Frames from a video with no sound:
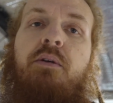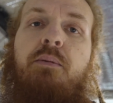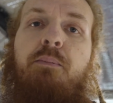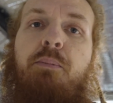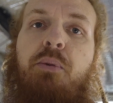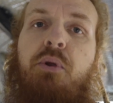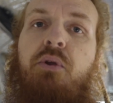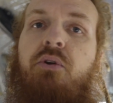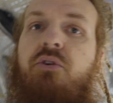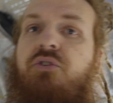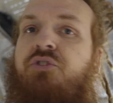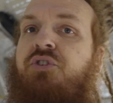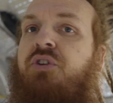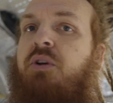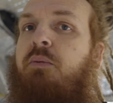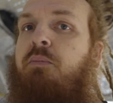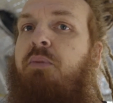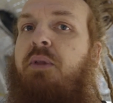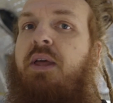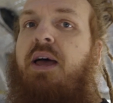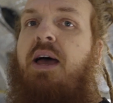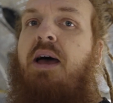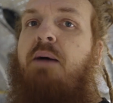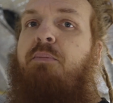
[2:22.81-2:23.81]
pewter
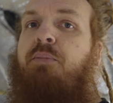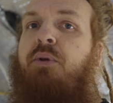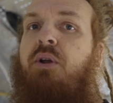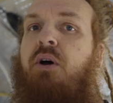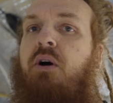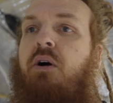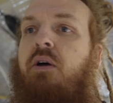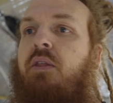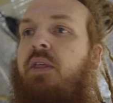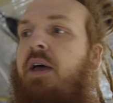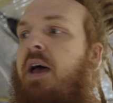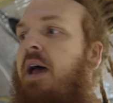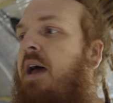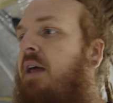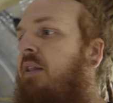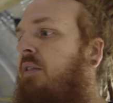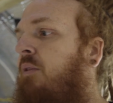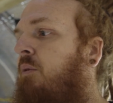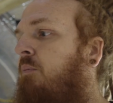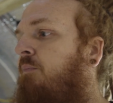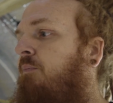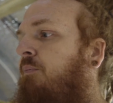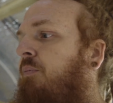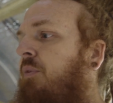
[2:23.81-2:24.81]
shiplap and all that,
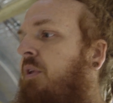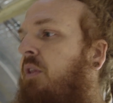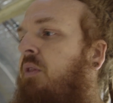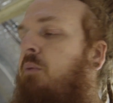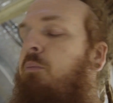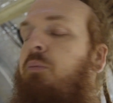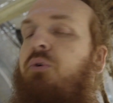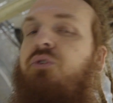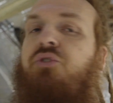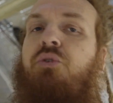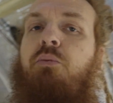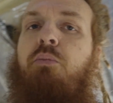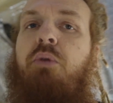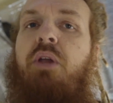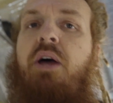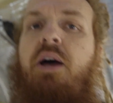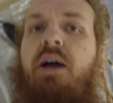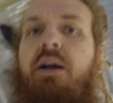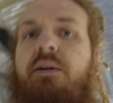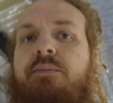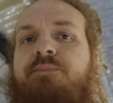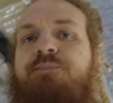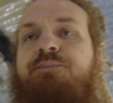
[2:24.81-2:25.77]
and the butcher block.